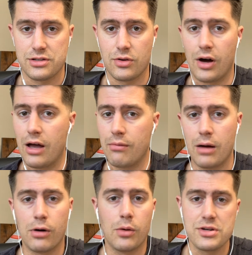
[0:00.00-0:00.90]
So I'm,
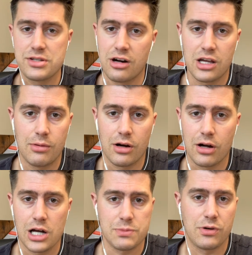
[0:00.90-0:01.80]
I'm always talking about
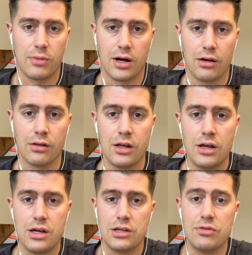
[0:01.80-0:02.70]
cost per mile
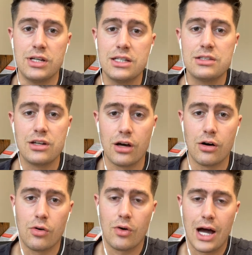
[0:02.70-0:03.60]
you need to
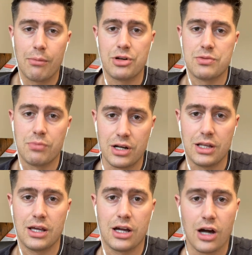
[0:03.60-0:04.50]
know how much
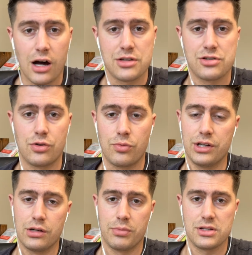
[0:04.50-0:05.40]
money it costs to
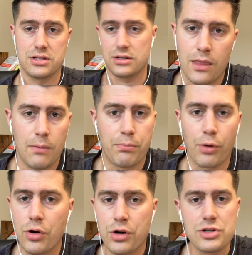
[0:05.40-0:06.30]
run your business.
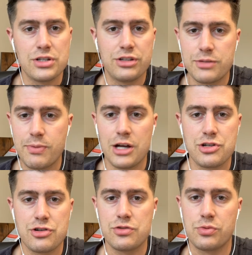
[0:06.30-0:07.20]
Brokers and
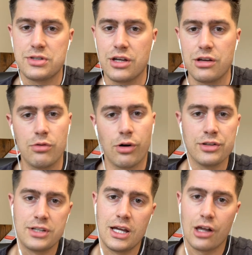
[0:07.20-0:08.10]
dispatchers will tell you
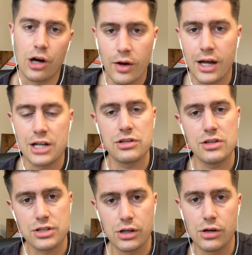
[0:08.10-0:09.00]
all day, like, oh, I got you
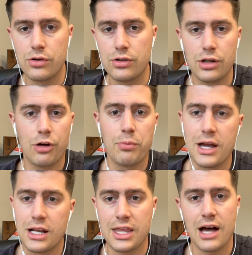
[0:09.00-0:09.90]
this load, you know,
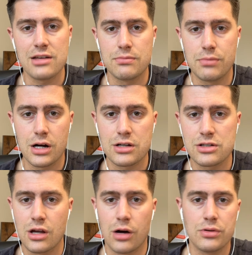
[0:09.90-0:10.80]
paying a thousand
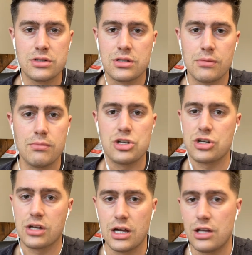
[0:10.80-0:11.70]
bucks, going to
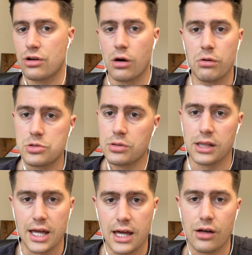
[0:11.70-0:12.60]
Michigan or going to
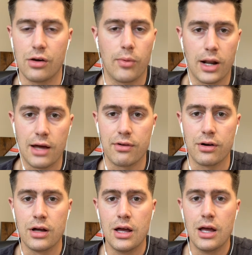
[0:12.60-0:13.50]
Atlanta, whatever.